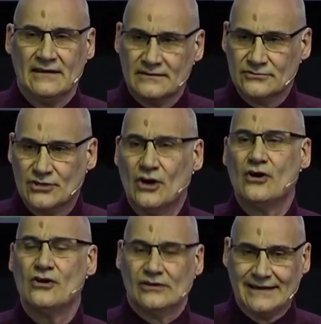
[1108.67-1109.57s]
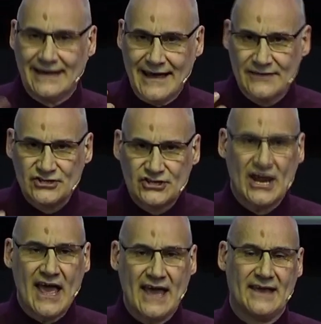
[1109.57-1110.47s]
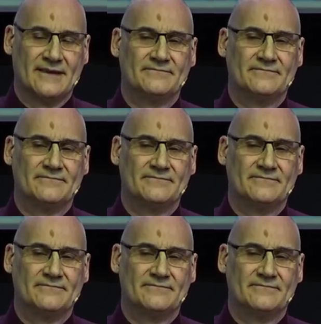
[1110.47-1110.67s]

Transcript: go and share